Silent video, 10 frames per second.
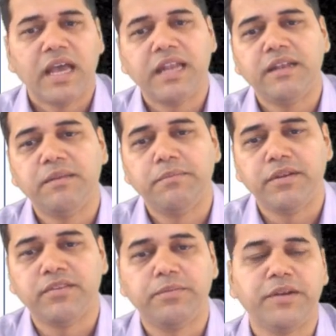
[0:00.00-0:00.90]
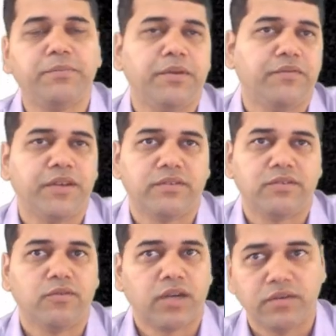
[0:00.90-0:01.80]
And recipient
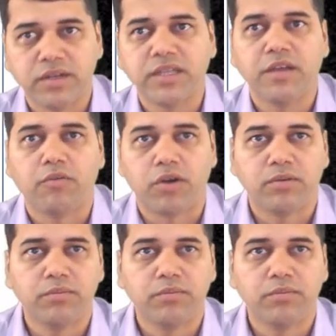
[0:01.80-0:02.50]
preference, whatever they want.